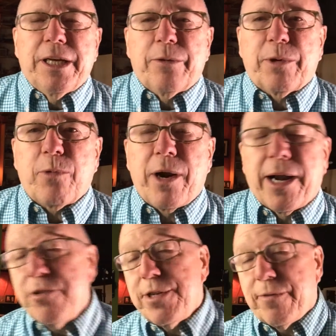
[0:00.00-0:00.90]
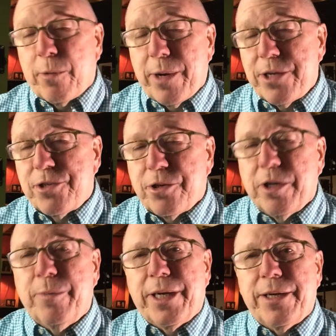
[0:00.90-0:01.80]
required. I used to have a red shirt
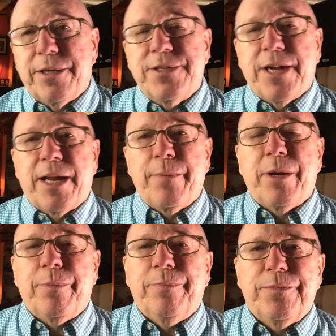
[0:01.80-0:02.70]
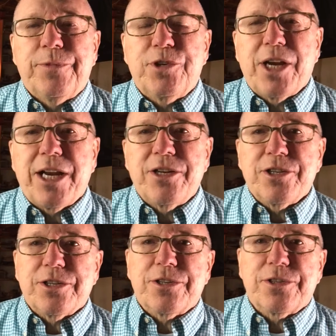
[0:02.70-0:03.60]
on, but I decided I better change
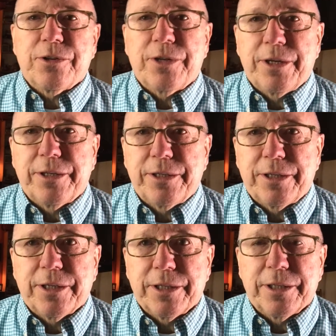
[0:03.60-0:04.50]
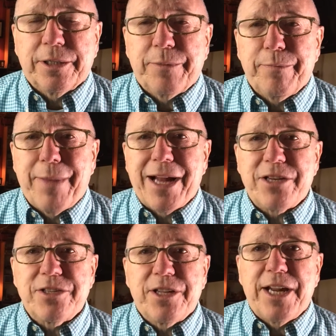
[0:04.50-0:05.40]
it so that it
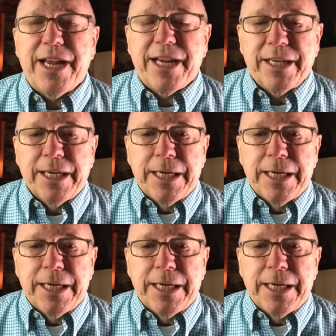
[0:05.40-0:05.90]
matched the day.